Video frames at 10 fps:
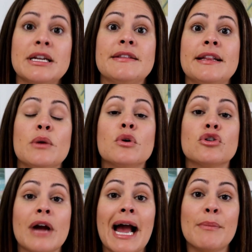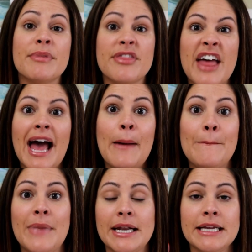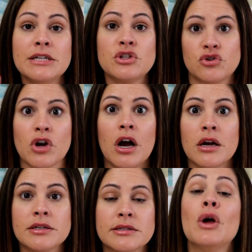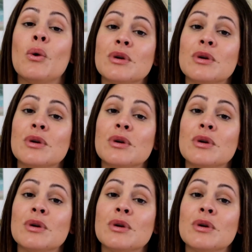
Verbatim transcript: and then they will grab that many straws.